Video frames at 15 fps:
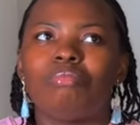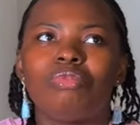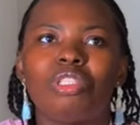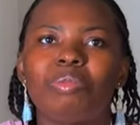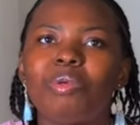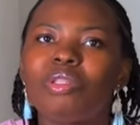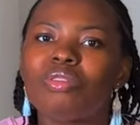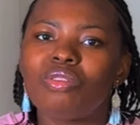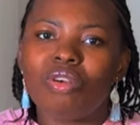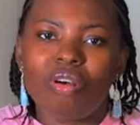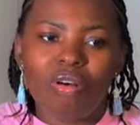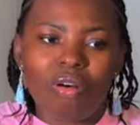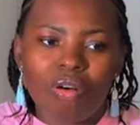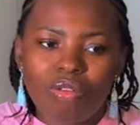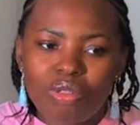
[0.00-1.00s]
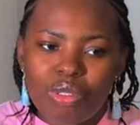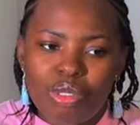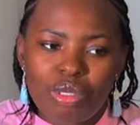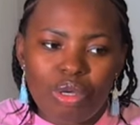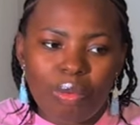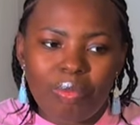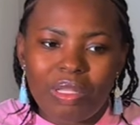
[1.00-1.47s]
speak to
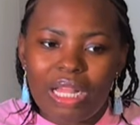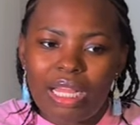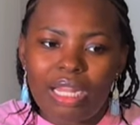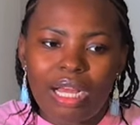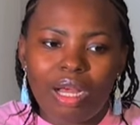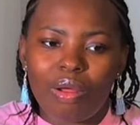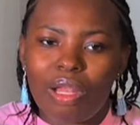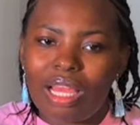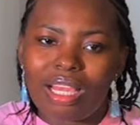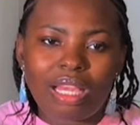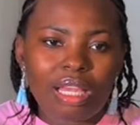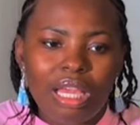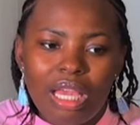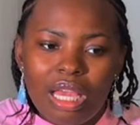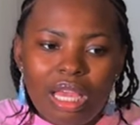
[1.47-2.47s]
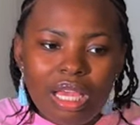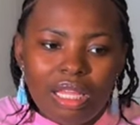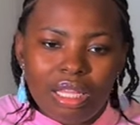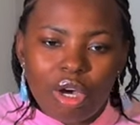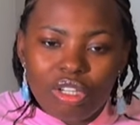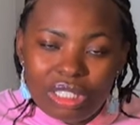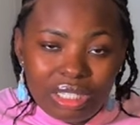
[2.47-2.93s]
your planner, like
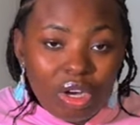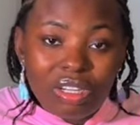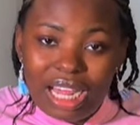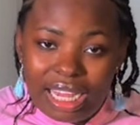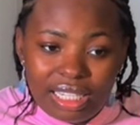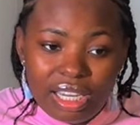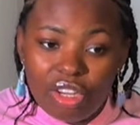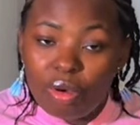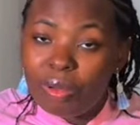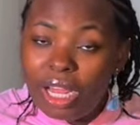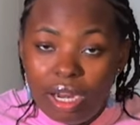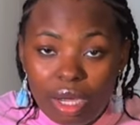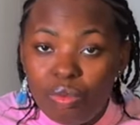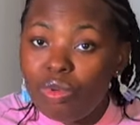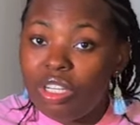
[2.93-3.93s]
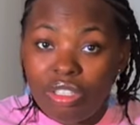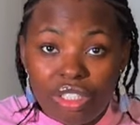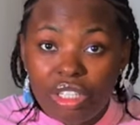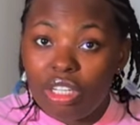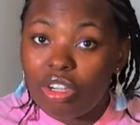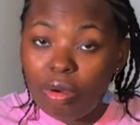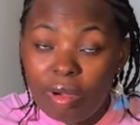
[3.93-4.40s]
on that day, your planner will
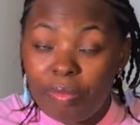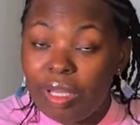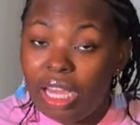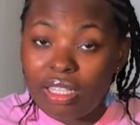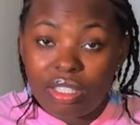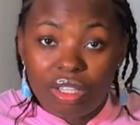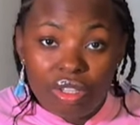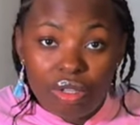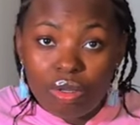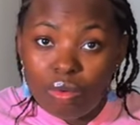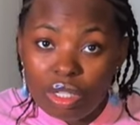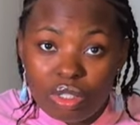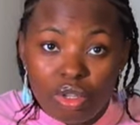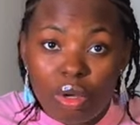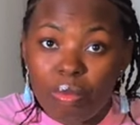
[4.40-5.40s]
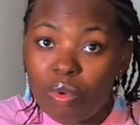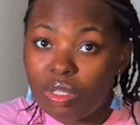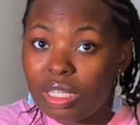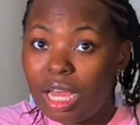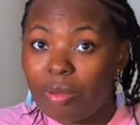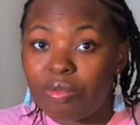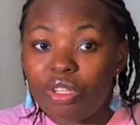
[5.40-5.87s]
literally come and be asking you, what's up,
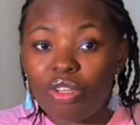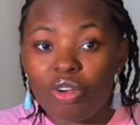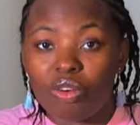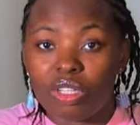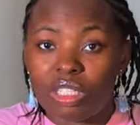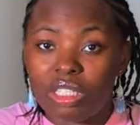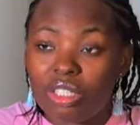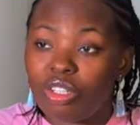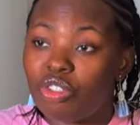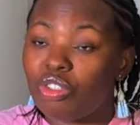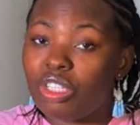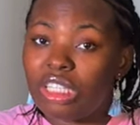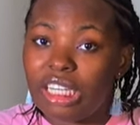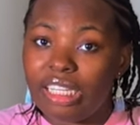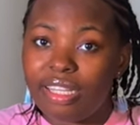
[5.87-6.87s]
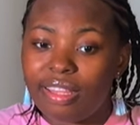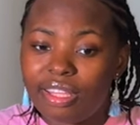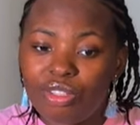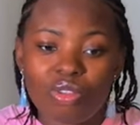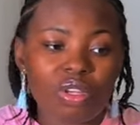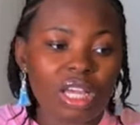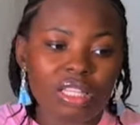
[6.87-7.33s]
what's happening, your coordinator, do you need
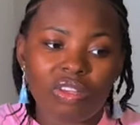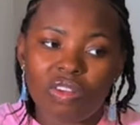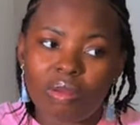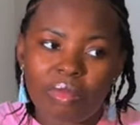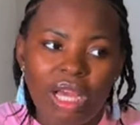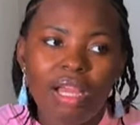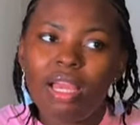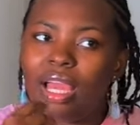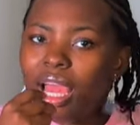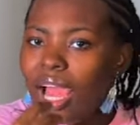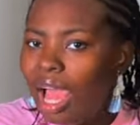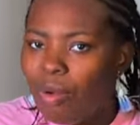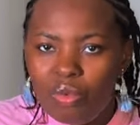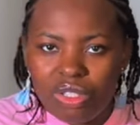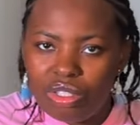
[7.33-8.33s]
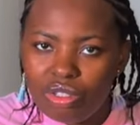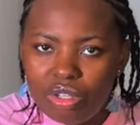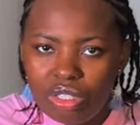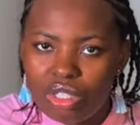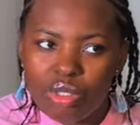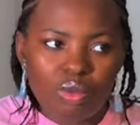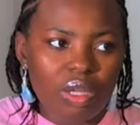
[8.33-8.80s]
anything? So you can tell them that, I want it
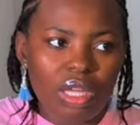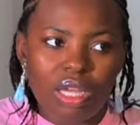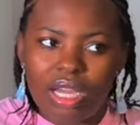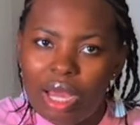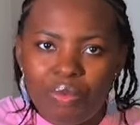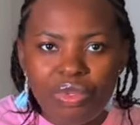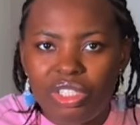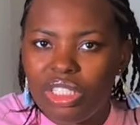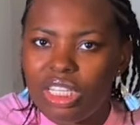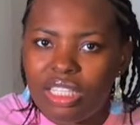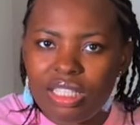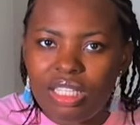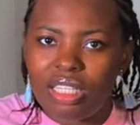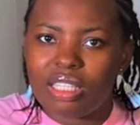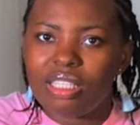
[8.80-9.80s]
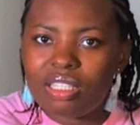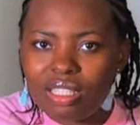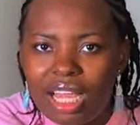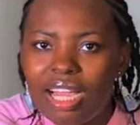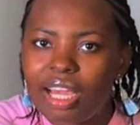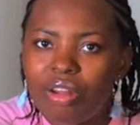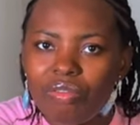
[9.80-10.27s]
done this way, can we change this,
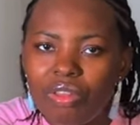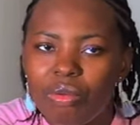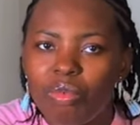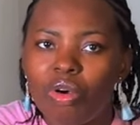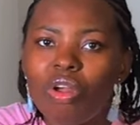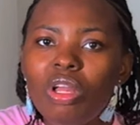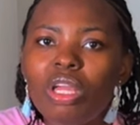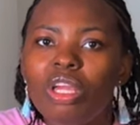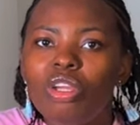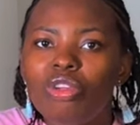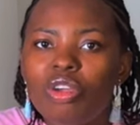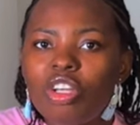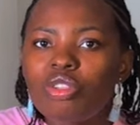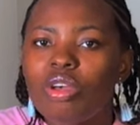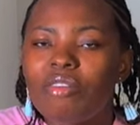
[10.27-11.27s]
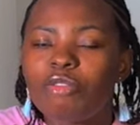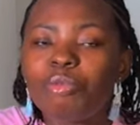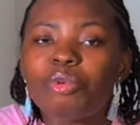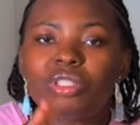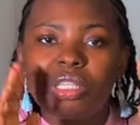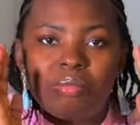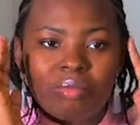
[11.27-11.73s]
that kind of thing. But you also have to
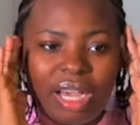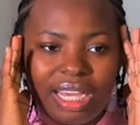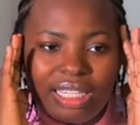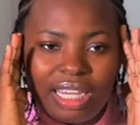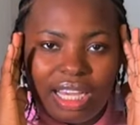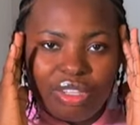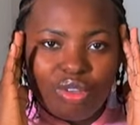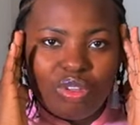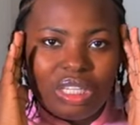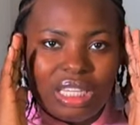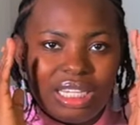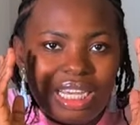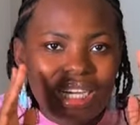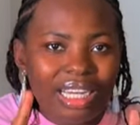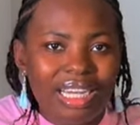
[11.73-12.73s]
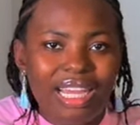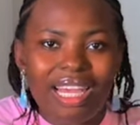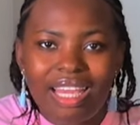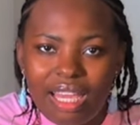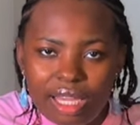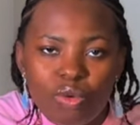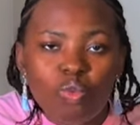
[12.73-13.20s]
put in mind that you need a clear
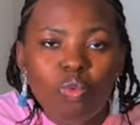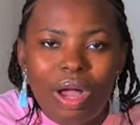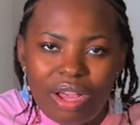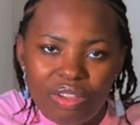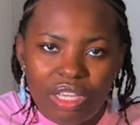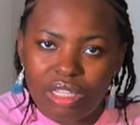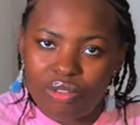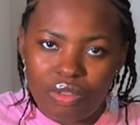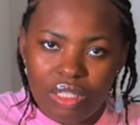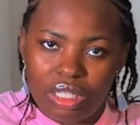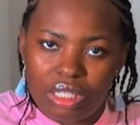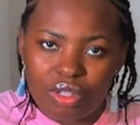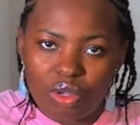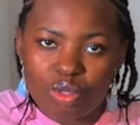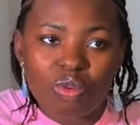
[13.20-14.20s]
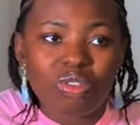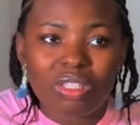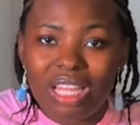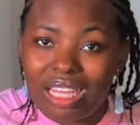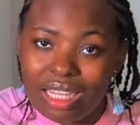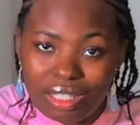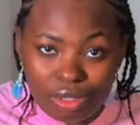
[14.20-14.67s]
head while you're doing this, because once you
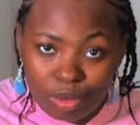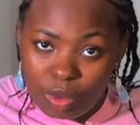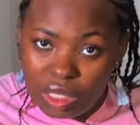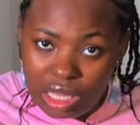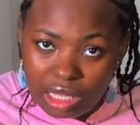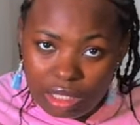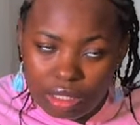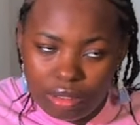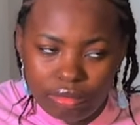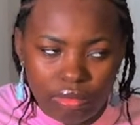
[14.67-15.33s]
start getting upset,